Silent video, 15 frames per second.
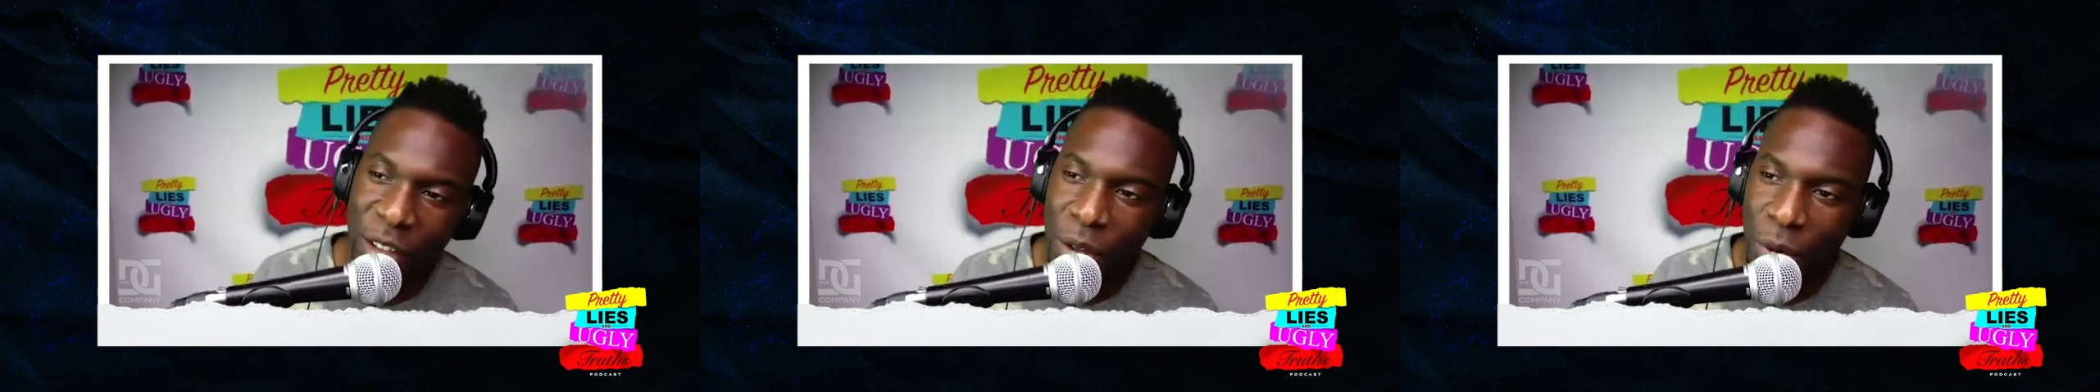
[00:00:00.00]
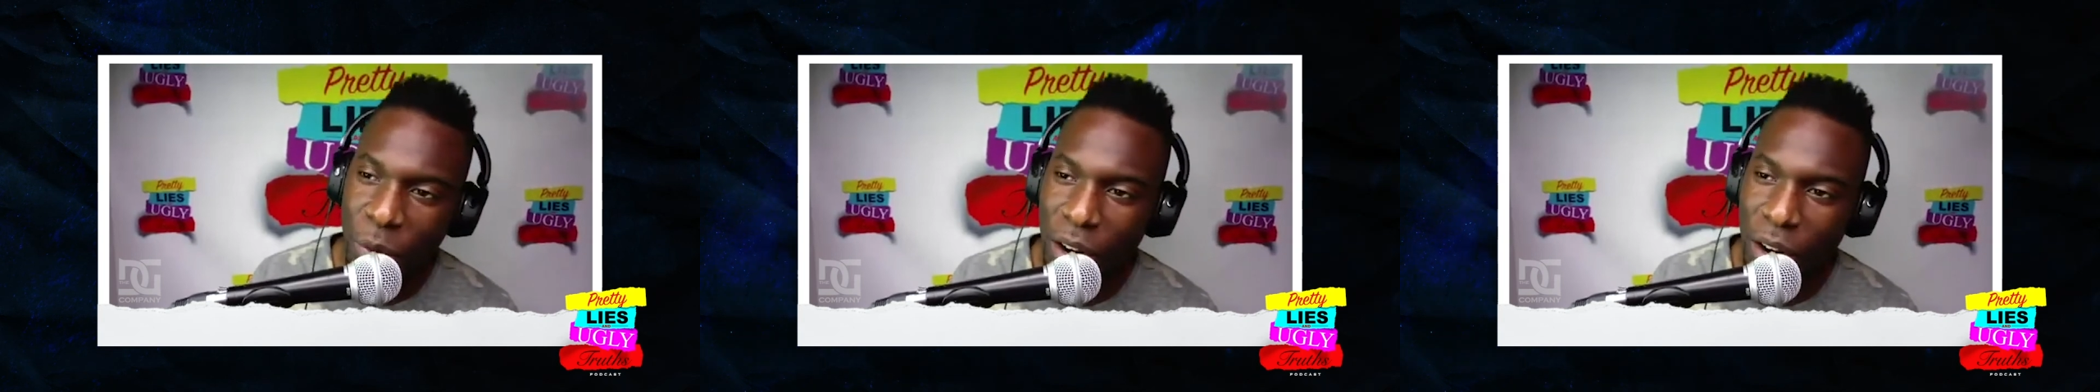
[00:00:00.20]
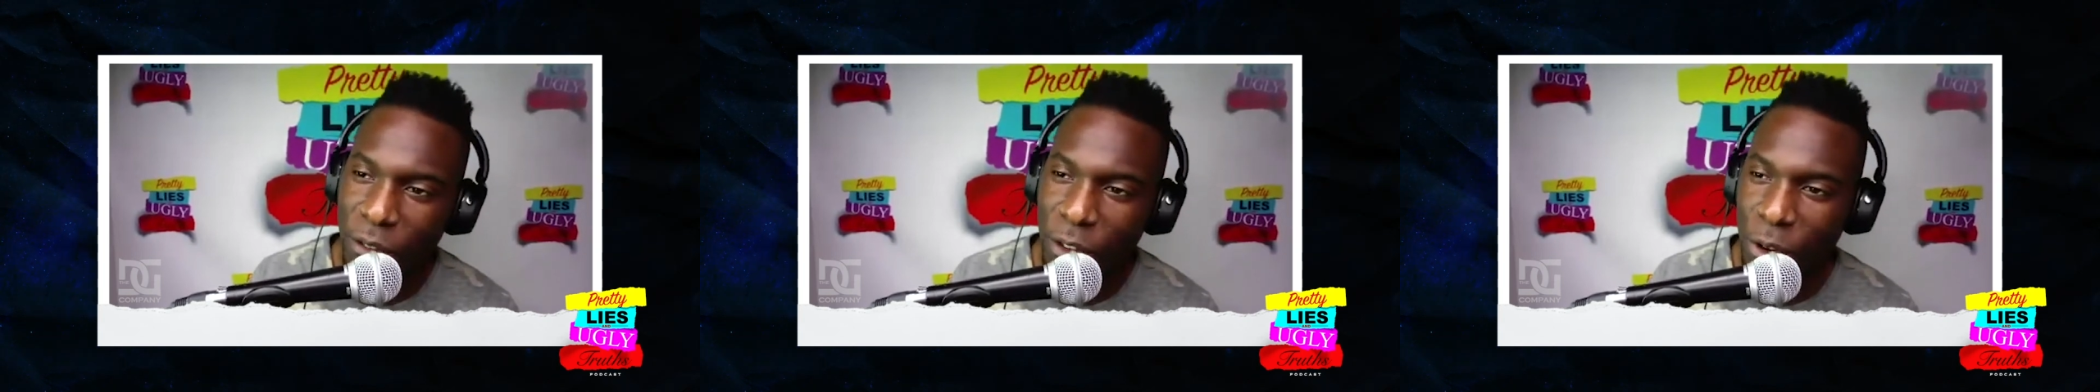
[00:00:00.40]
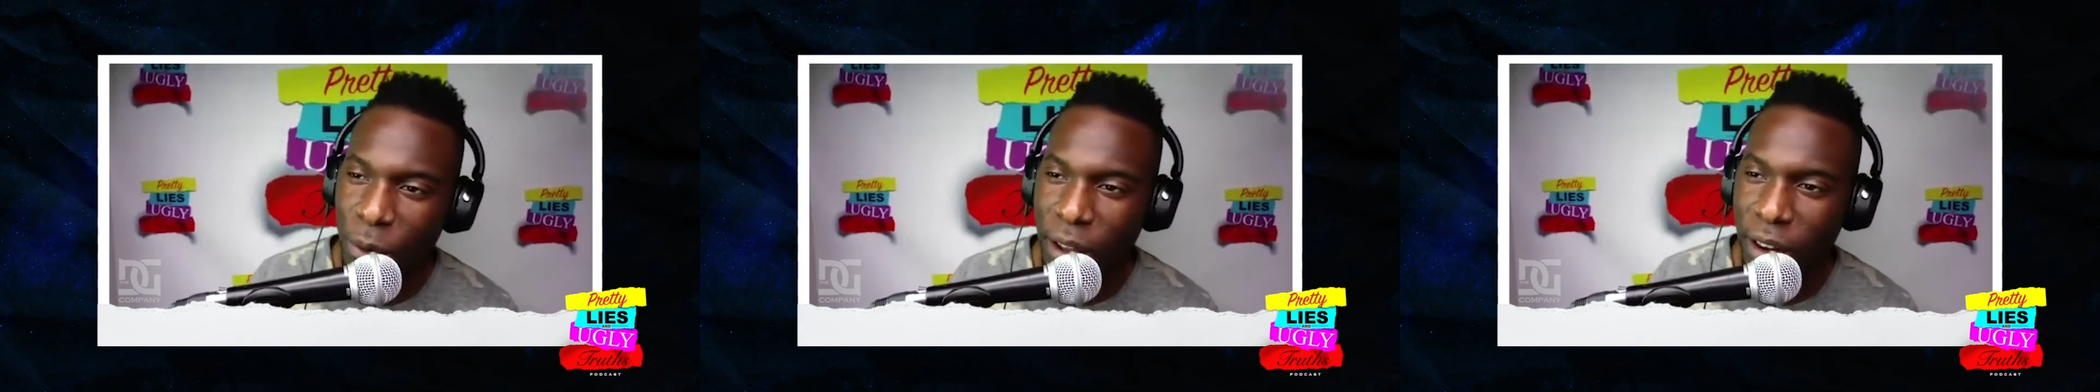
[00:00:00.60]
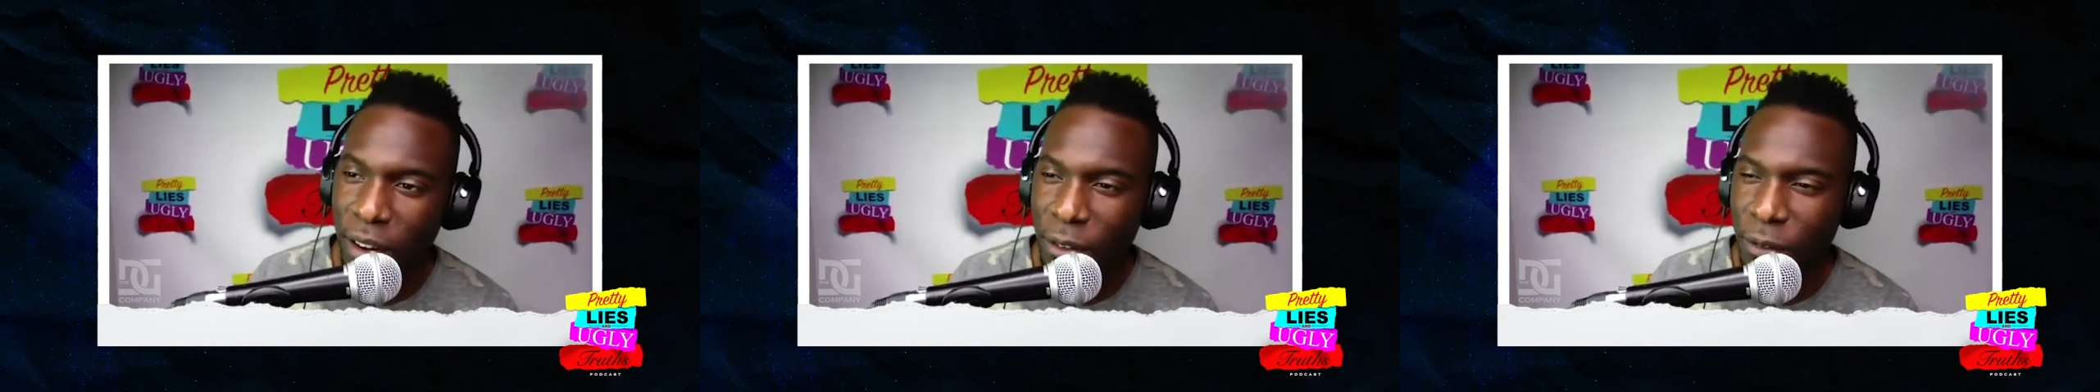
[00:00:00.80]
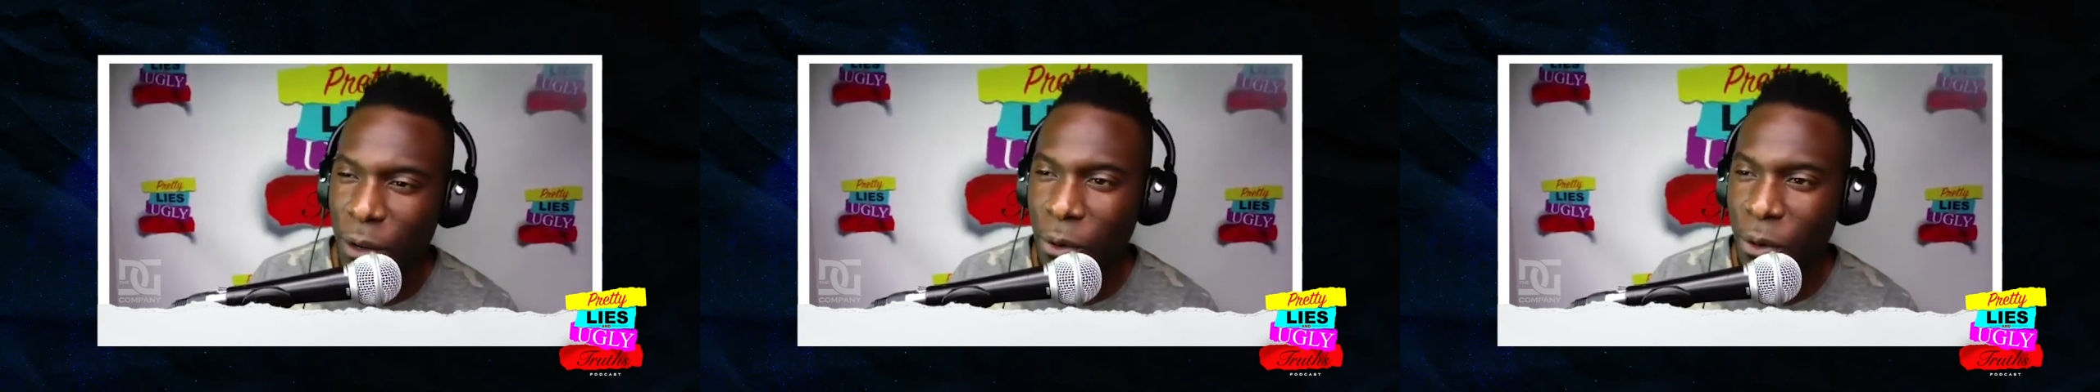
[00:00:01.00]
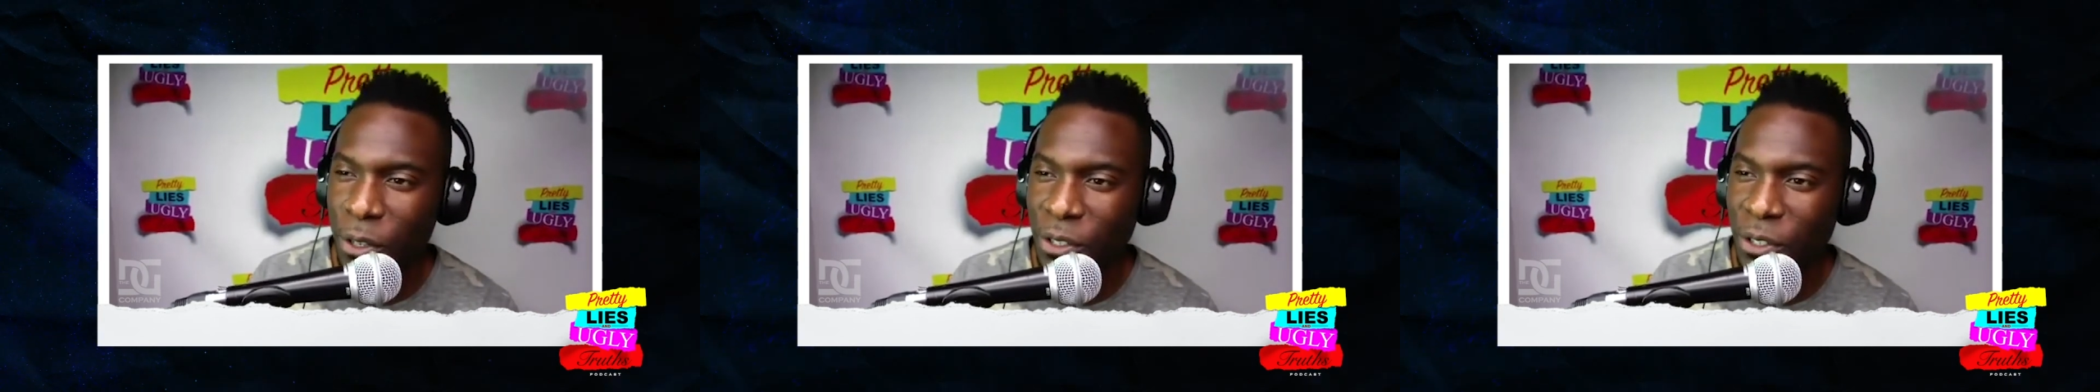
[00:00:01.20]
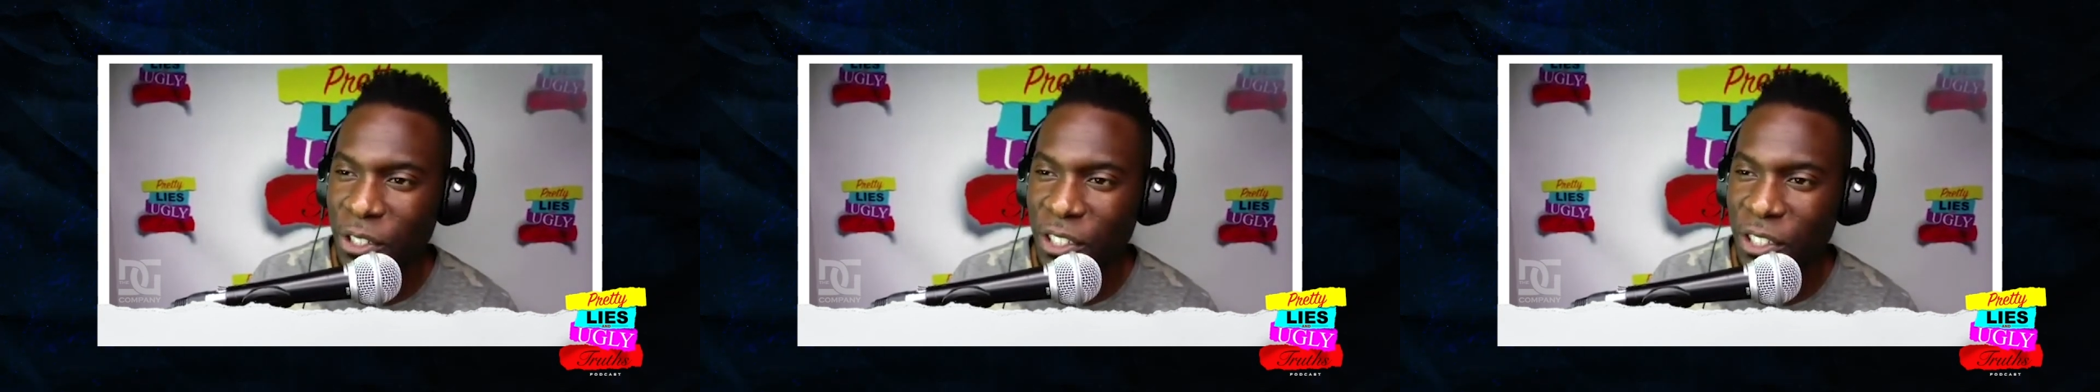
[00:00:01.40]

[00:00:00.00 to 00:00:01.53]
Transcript: Whenever you're ready, the floor is yours.